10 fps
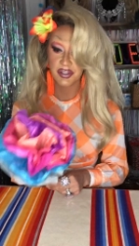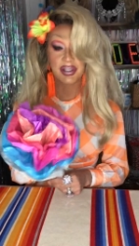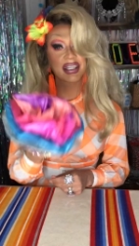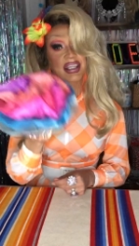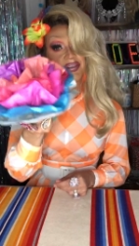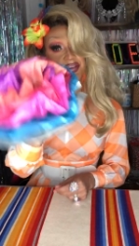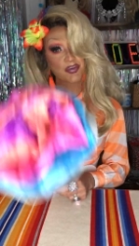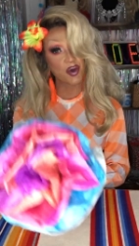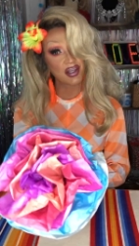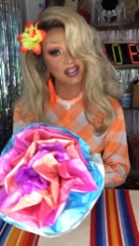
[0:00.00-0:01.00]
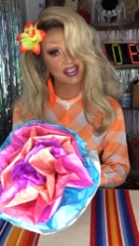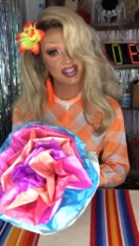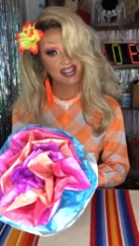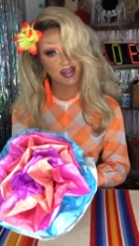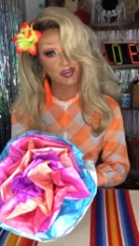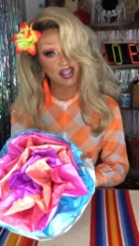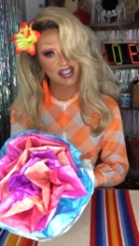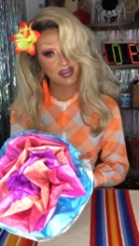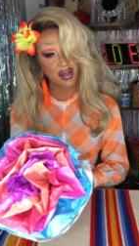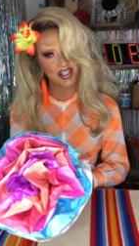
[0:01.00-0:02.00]
You can gift one to somebody
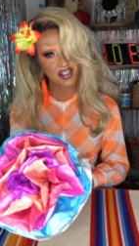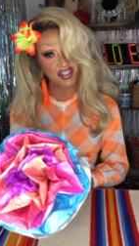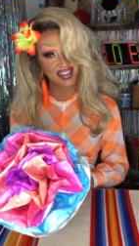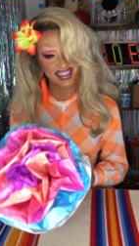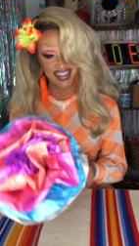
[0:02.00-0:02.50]
special.